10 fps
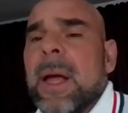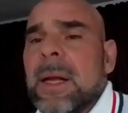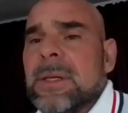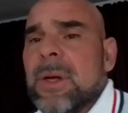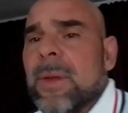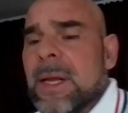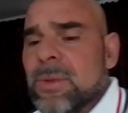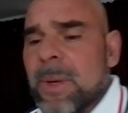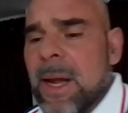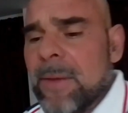And so
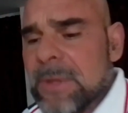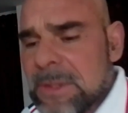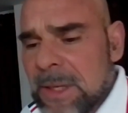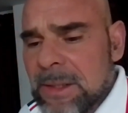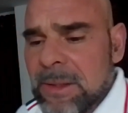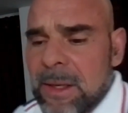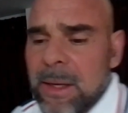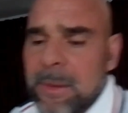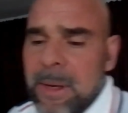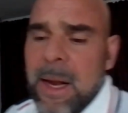that's what I have to say today.
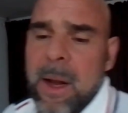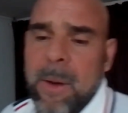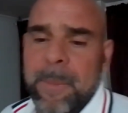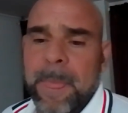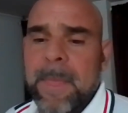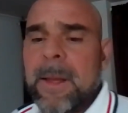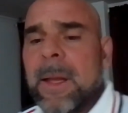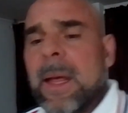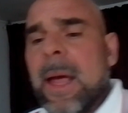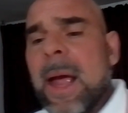Now,
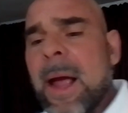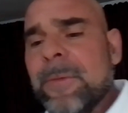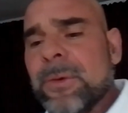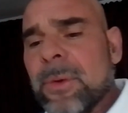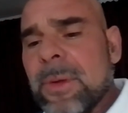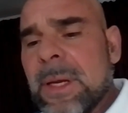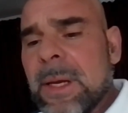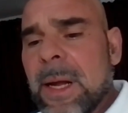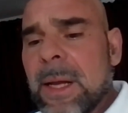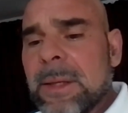after
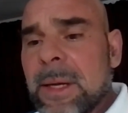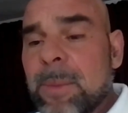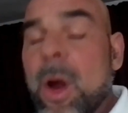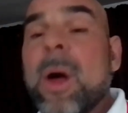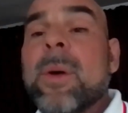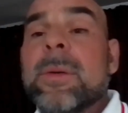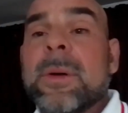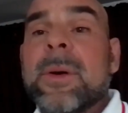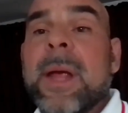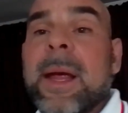the
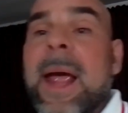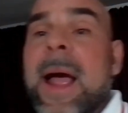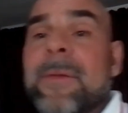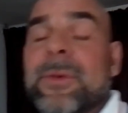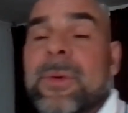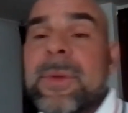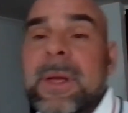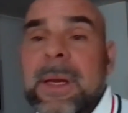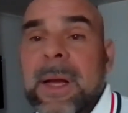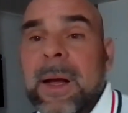after
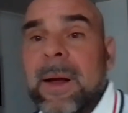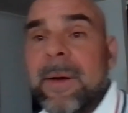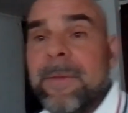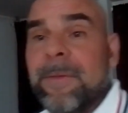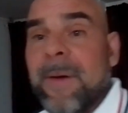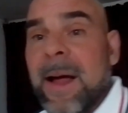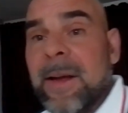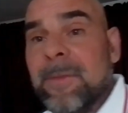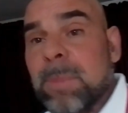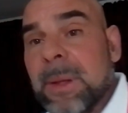the
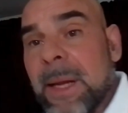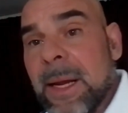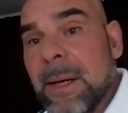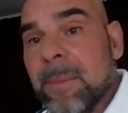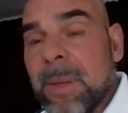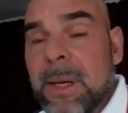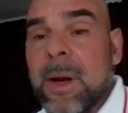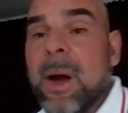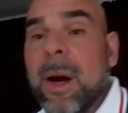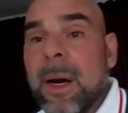5-plate
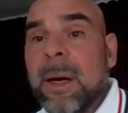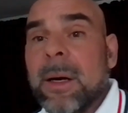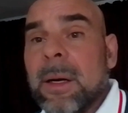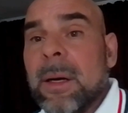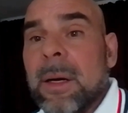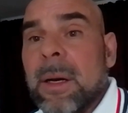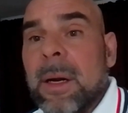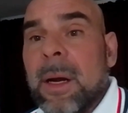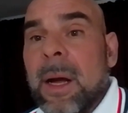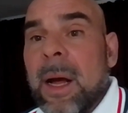PR,
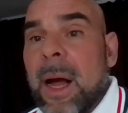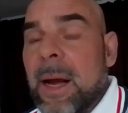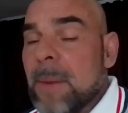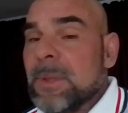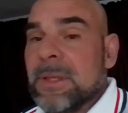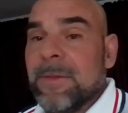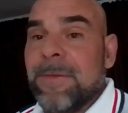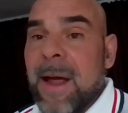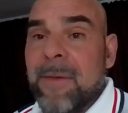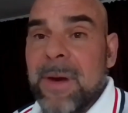I upped it to
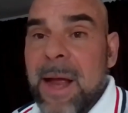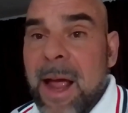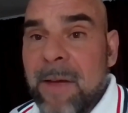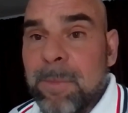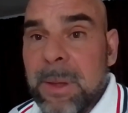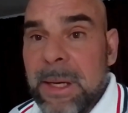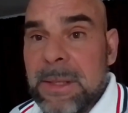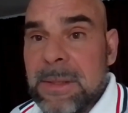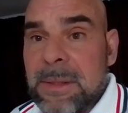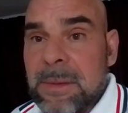5.5
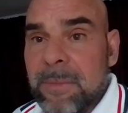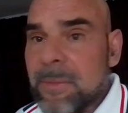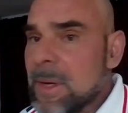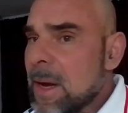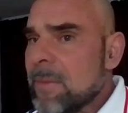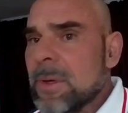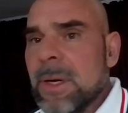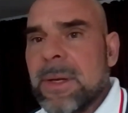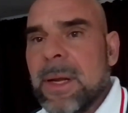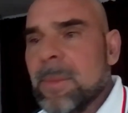plates. Never
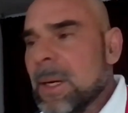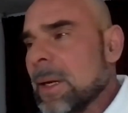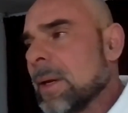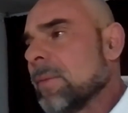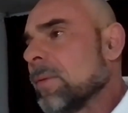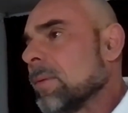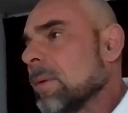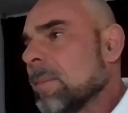done that in my life.